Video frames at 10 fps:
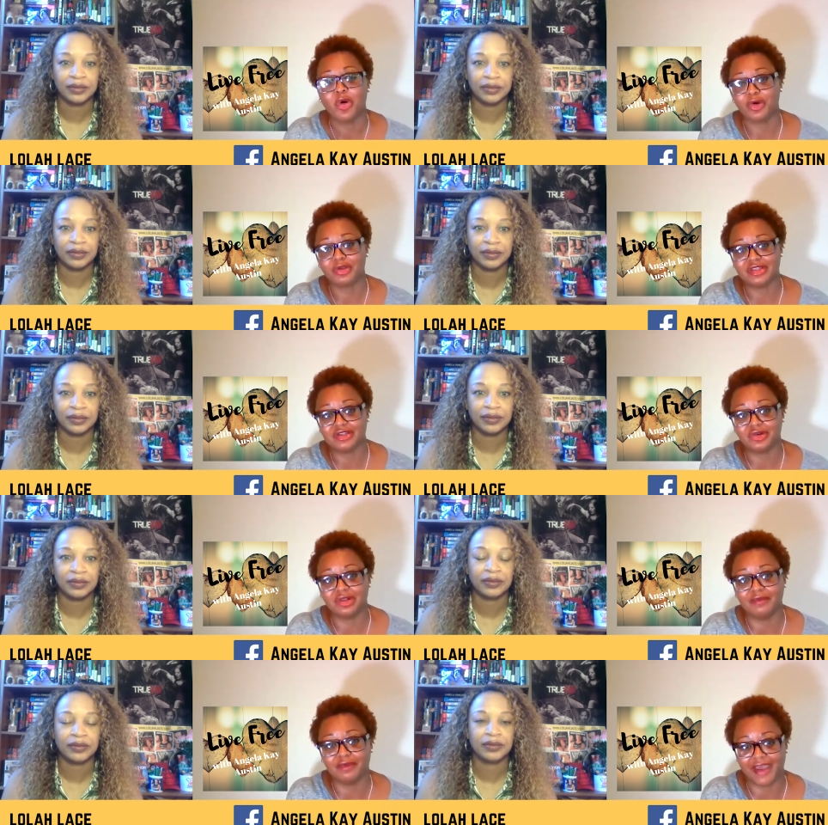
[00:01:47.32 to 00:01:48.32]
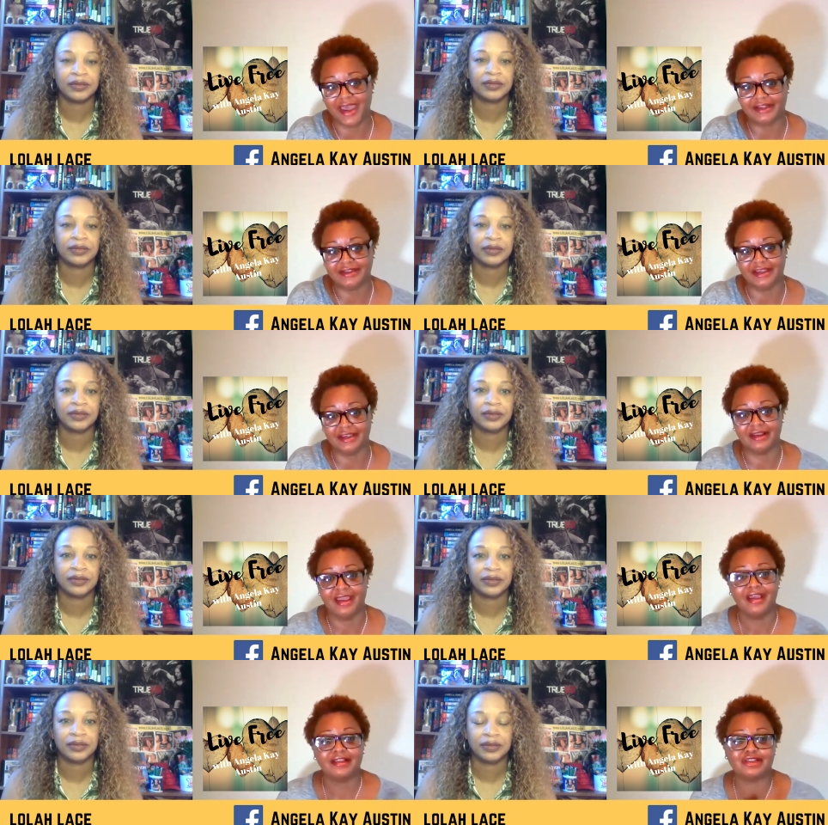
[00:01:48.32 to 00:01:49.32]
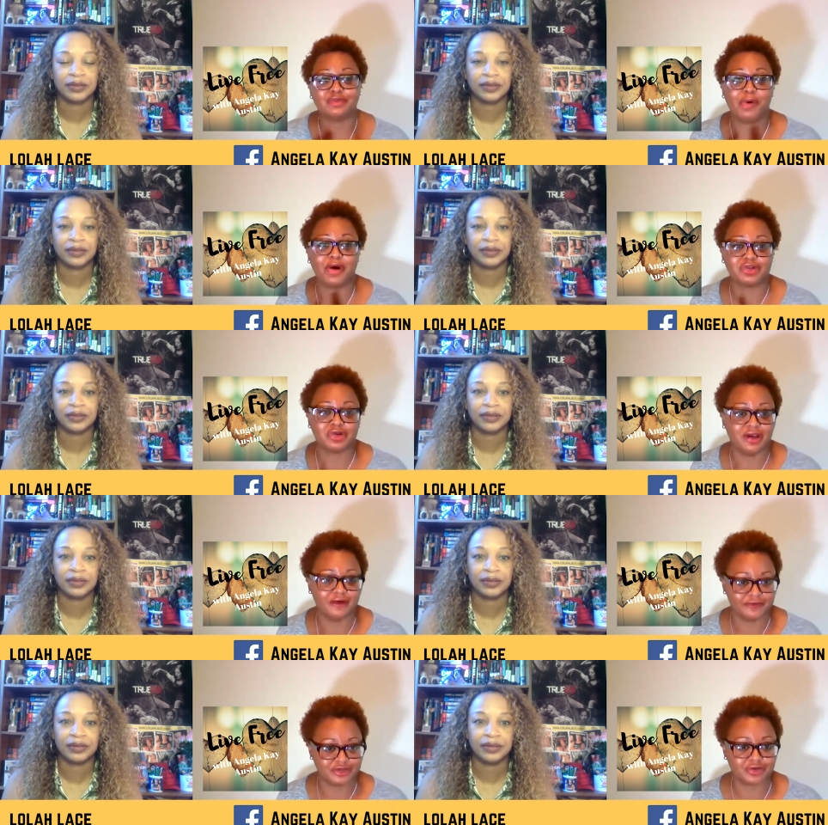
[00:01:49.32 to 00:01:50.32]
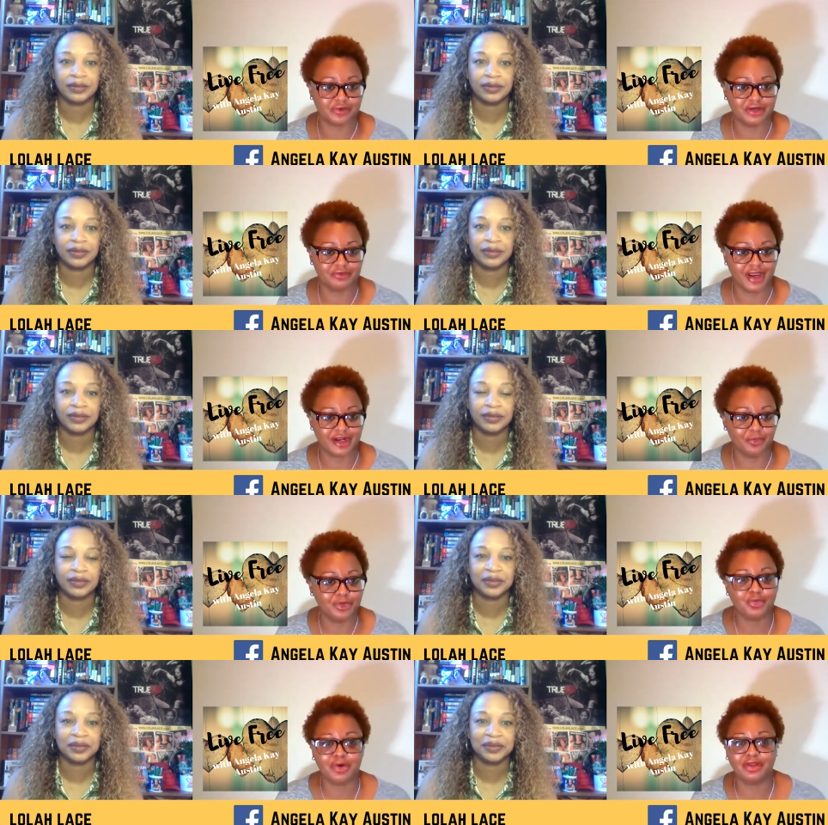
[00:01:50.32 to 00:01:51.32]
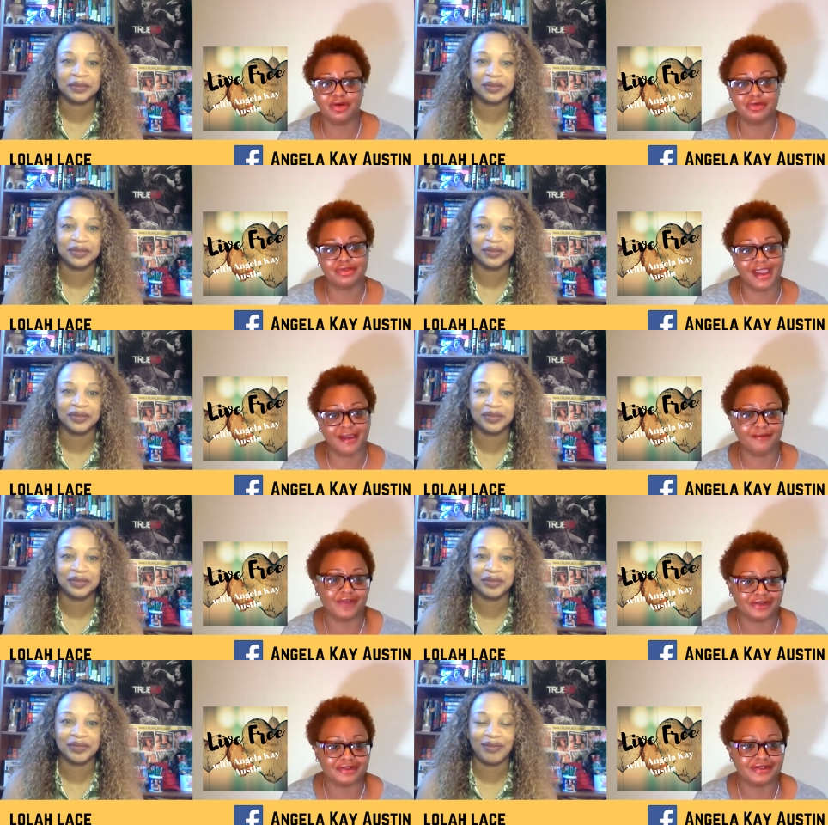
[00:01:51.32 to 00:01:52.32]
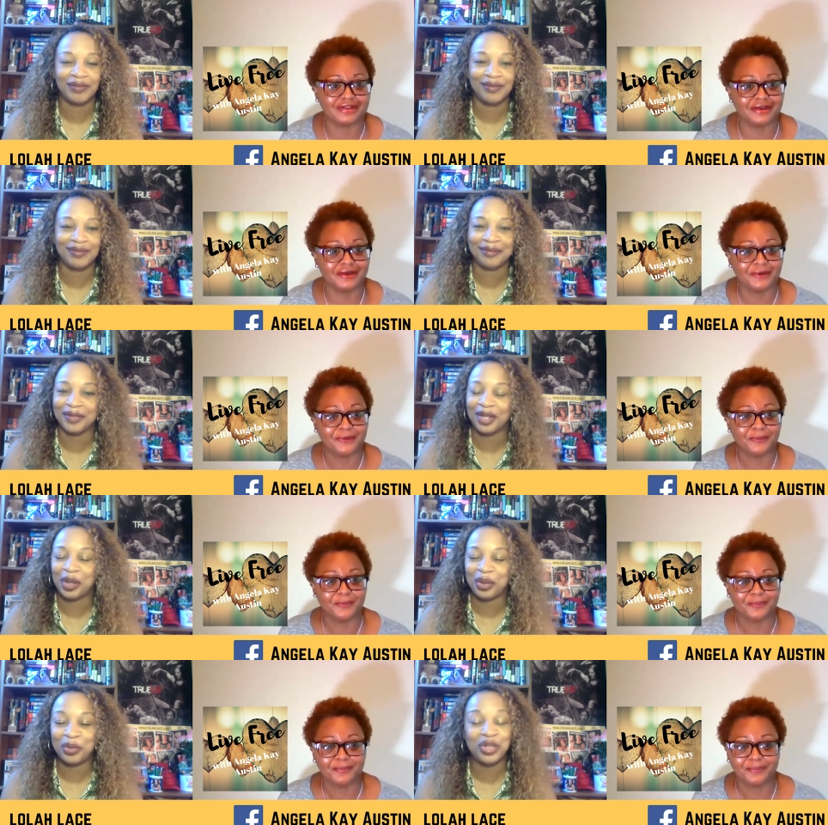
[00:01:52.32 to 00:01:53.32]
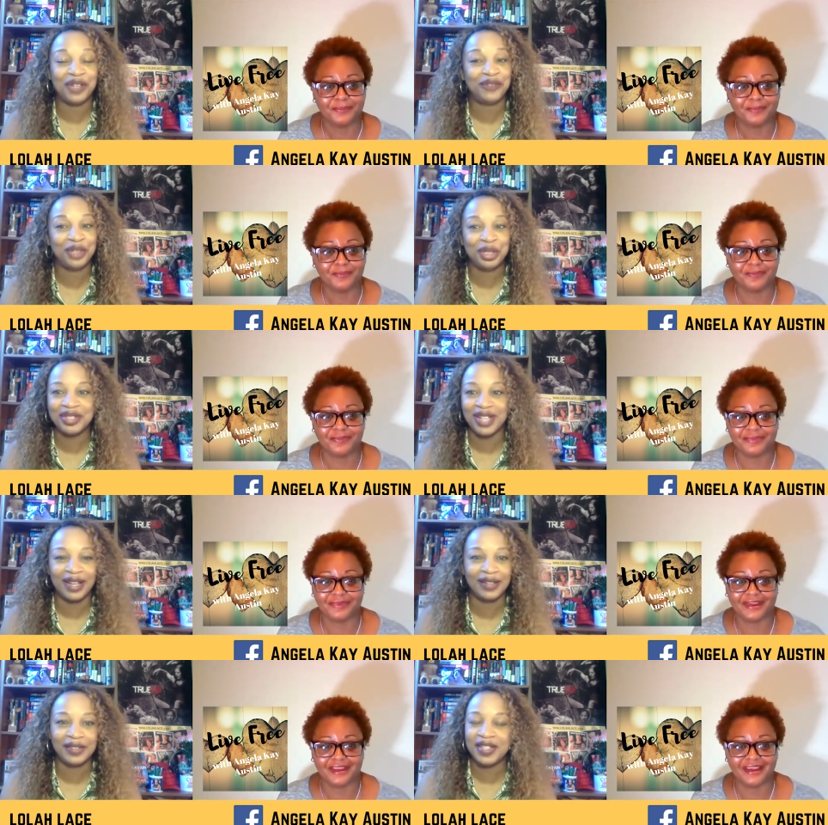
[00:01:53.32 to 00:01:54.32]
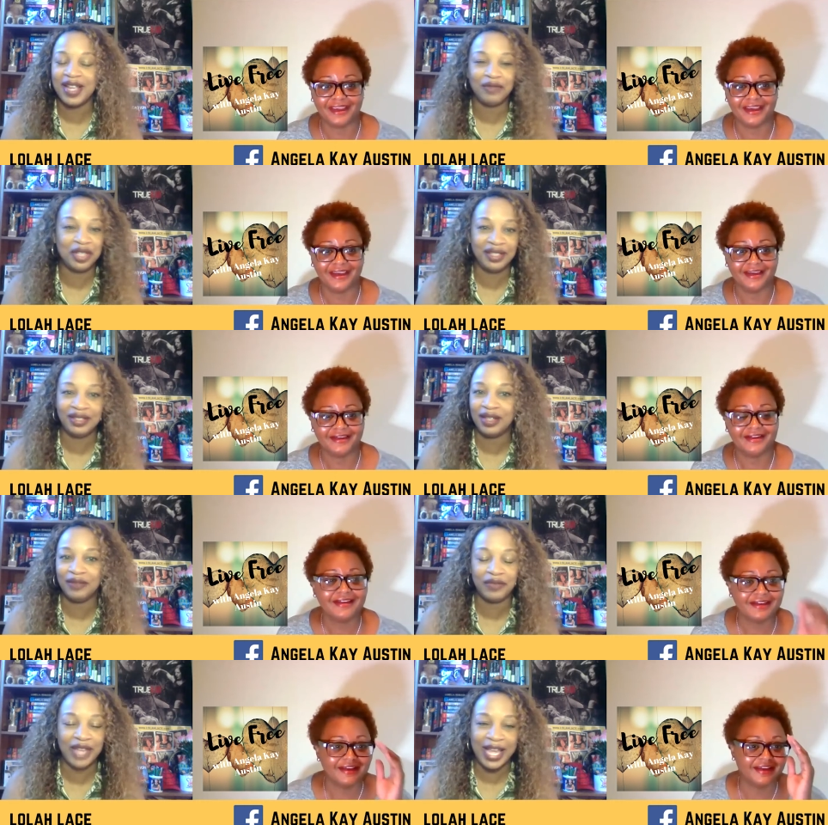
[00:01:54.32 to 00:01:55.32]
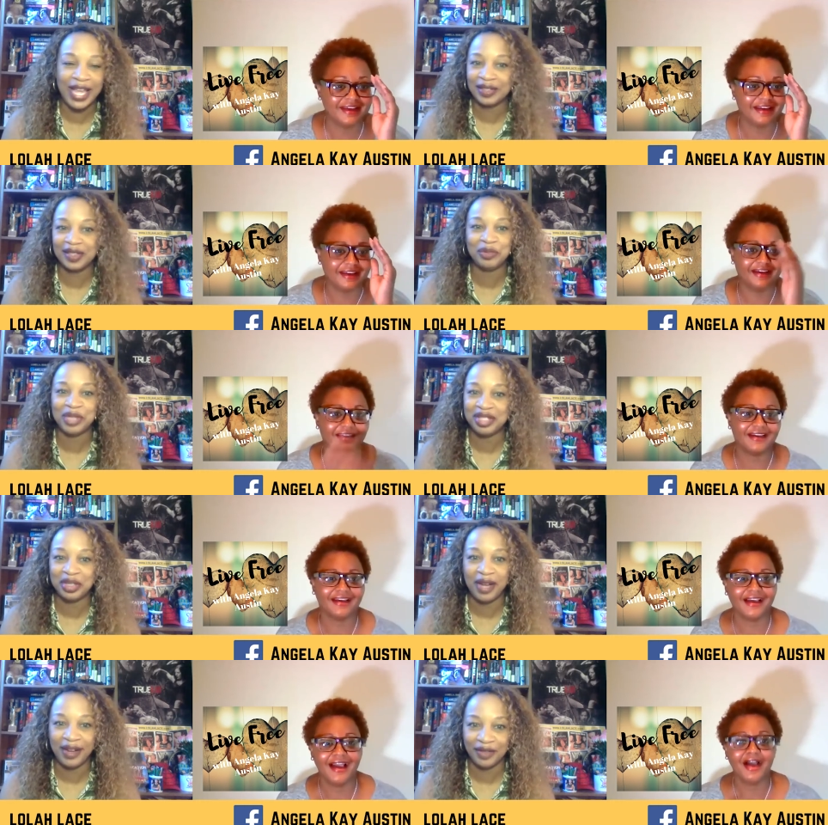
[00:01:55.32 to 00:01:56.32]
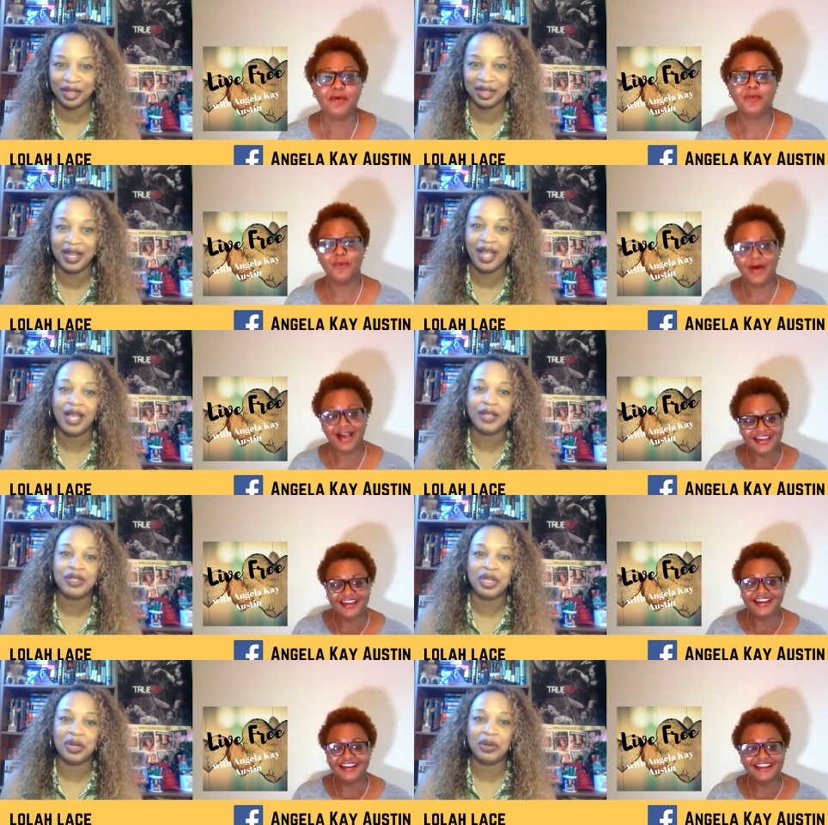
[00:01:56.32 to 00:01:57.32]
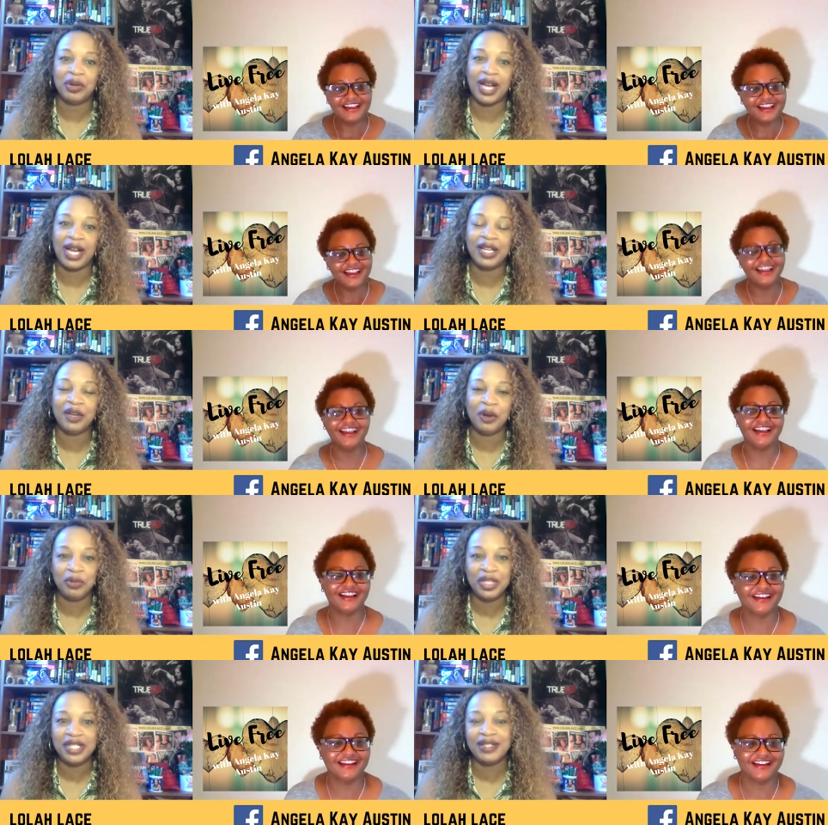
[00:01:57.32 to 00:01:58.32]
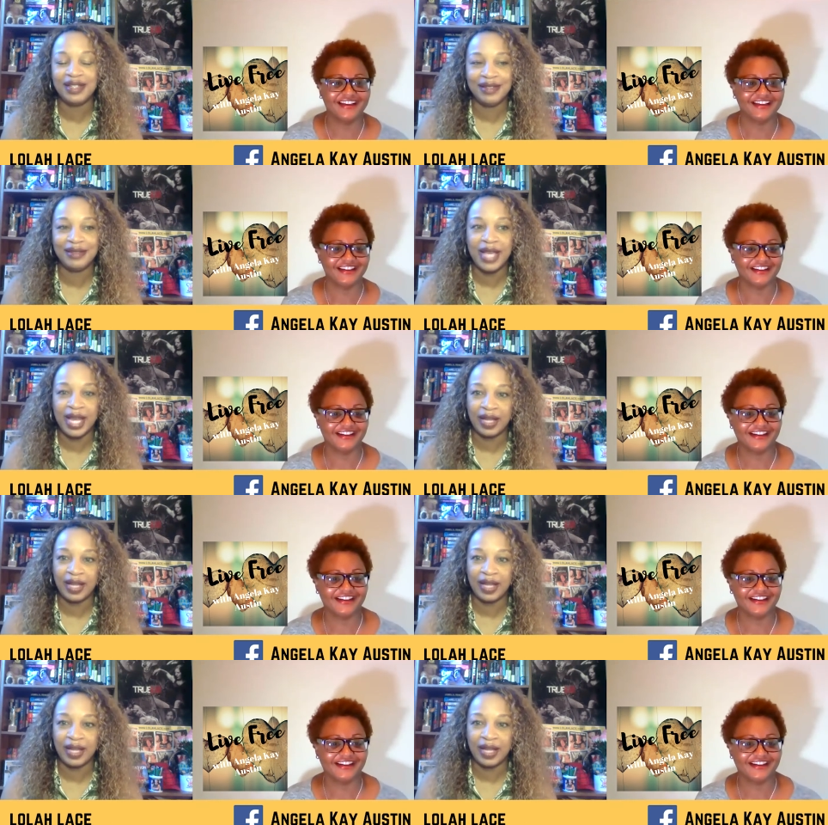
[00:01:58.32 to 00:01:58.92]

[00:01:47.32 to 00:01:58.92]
Speaker 1: or was it your love of acting that sparked your love for screenwriting? Which one of those came first?
Speaker 2: well, first, I didn't have any love of acting whatsoever. So I only did that